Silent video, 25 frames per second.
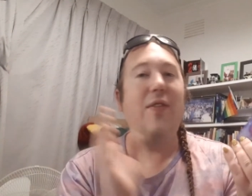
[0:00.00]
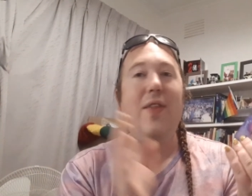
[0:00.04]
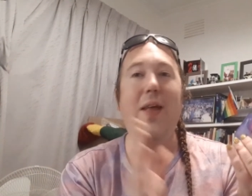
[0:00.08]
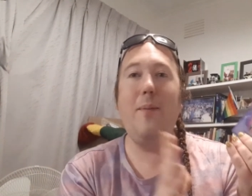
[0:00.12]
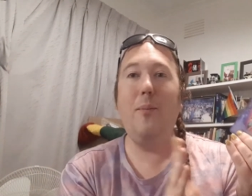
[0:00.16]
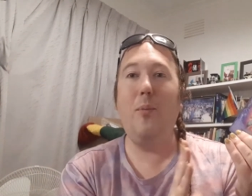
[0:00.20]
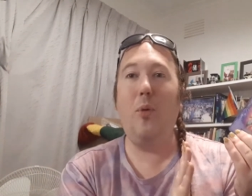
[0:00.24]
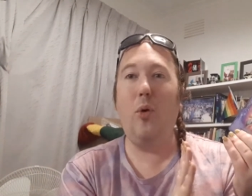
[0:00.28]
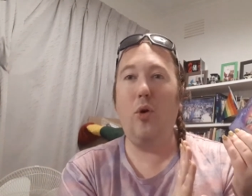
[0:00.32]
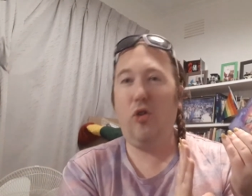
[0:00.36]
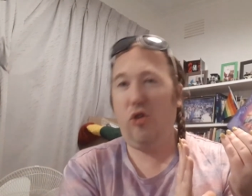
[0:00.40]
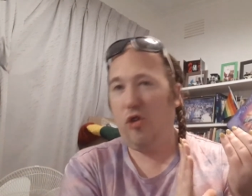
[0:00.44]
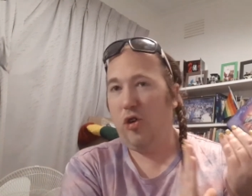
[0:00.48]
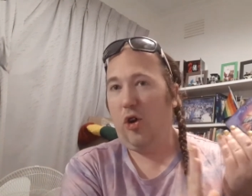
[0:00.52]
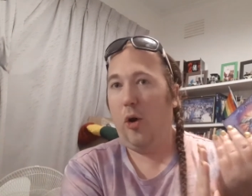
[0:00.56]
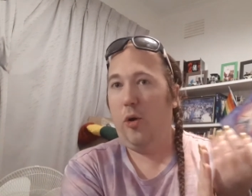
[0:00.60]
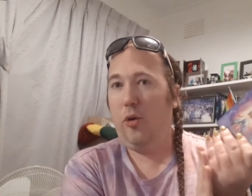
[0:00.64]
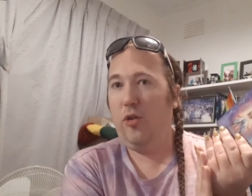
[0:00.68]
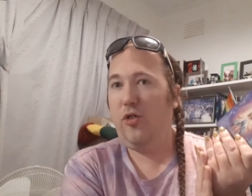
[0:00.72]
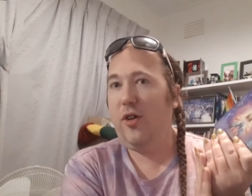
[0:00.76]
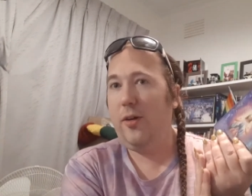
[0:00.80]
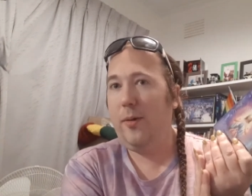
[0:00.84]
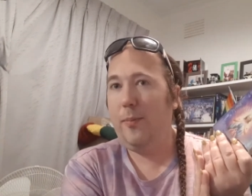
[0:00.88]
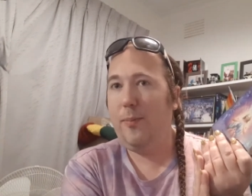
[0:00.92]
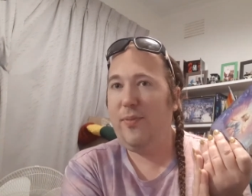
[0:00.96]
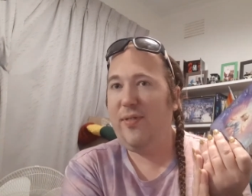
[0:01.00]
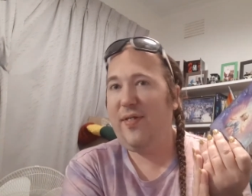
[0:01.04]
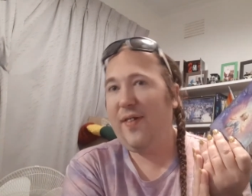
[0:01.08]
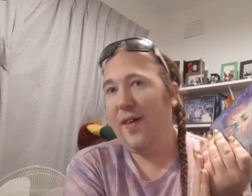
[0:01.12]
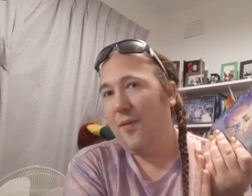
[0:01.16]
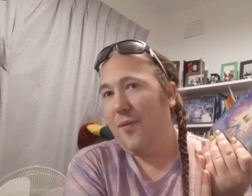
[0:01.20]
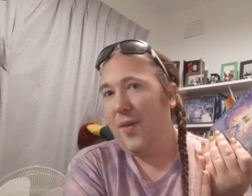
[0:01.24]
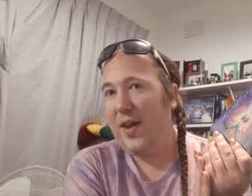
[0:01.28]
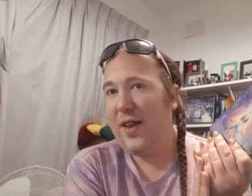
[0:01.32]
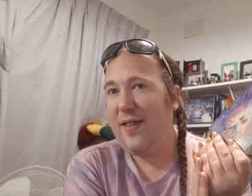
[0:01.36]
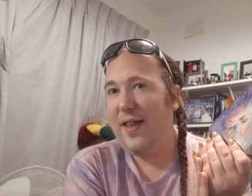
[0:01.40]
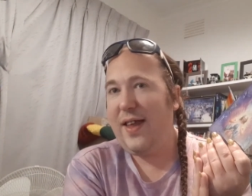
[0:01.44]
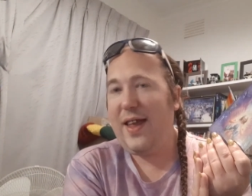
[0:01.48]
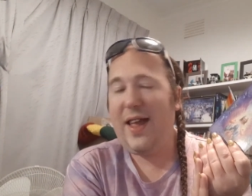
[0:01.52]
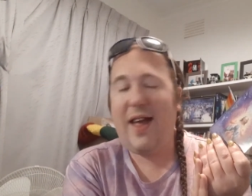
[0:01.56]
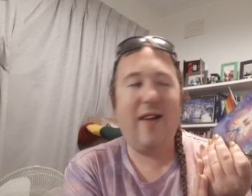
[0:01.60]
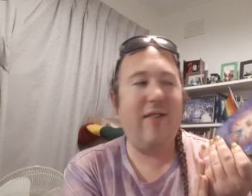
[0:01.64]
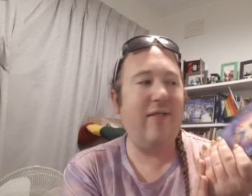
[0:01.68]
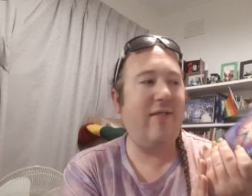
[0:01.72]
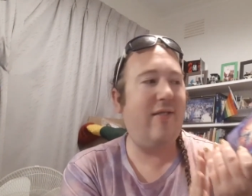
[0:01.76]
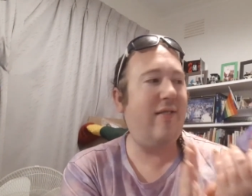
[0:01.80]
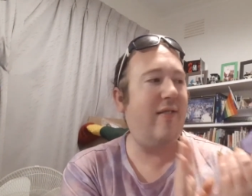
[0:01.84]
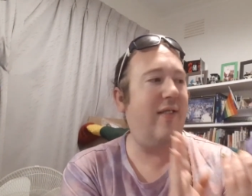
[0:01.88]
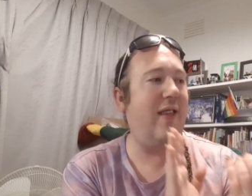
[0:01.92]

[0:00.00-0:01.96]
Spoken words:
they're more totems, if anything else.